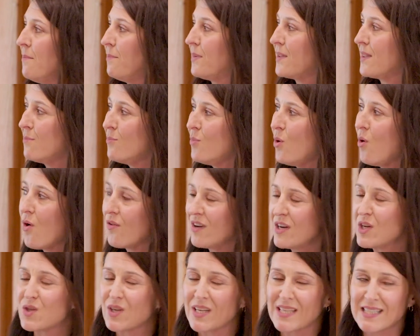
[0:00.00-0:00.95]
But the more
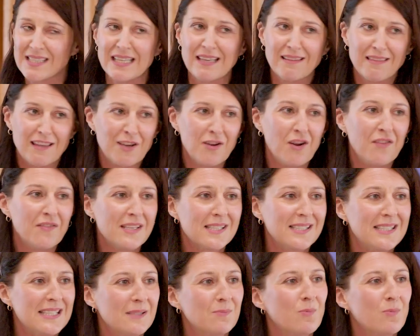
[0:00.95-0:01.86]
interesting thing, obviously,